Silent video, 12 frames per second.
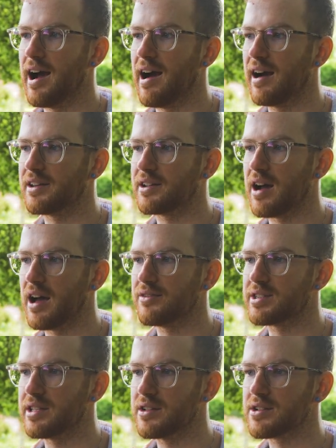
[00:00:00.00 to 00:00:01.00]
and kind
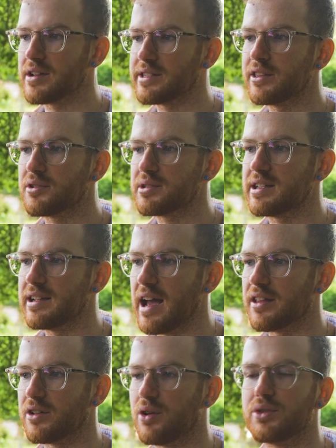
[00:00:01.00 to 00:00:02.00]
of synergizing those
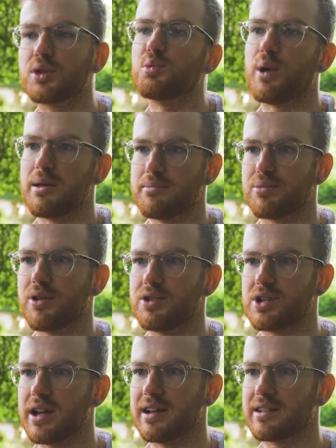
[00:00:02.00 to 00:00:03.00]
together onto one
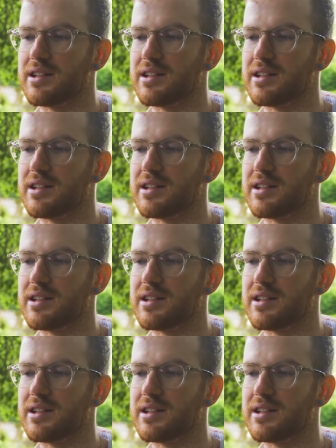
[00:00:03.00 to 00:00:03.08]
project